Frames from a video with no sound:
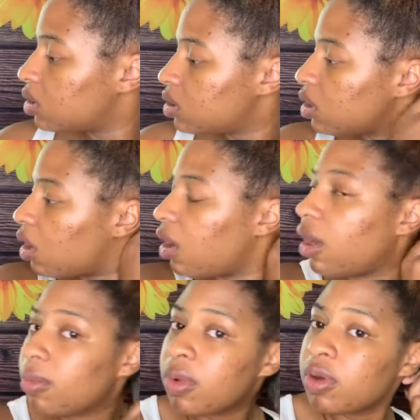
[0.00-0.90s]
So
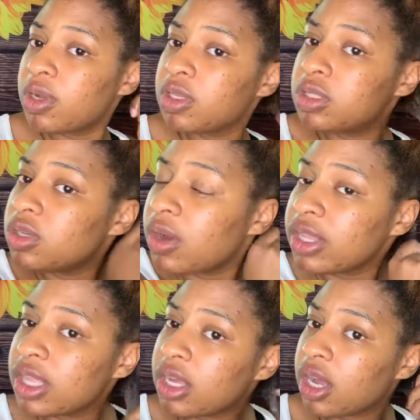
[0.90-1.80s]
I'm going to, I
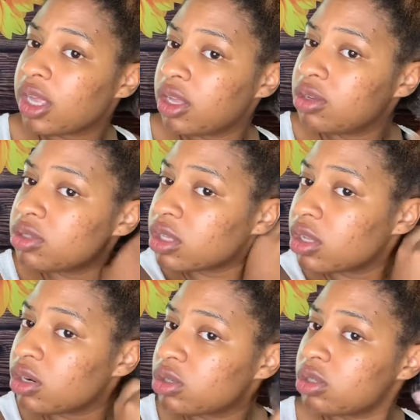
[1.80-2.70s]
think I used a
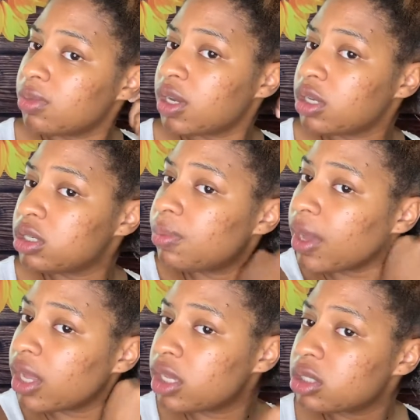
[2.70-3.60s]
little too much,
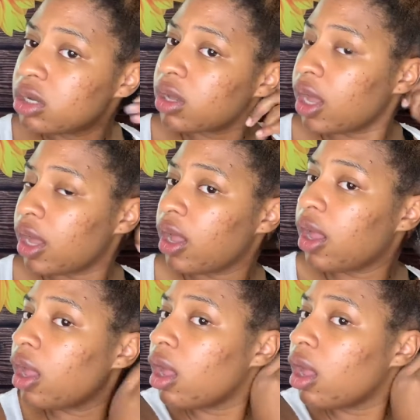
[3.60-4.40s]
but it's okay.